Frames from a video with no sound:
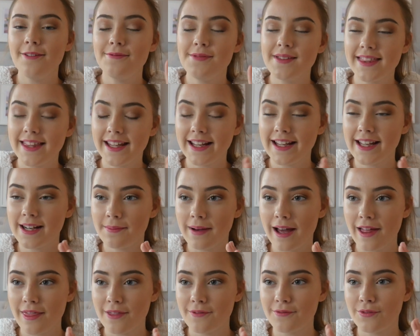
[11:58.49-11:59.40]
I've been thinking
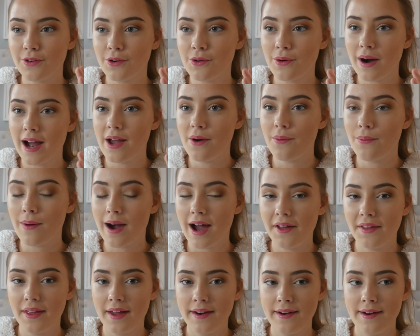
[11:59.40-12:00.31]
about them for quite a
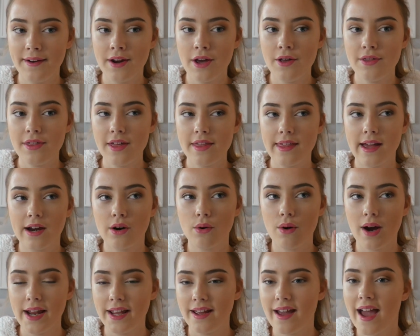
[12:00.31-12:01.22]
while and I know that they're
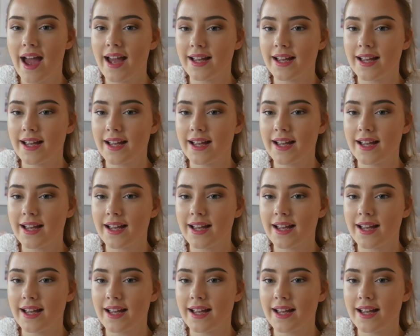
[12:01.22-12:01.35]
quite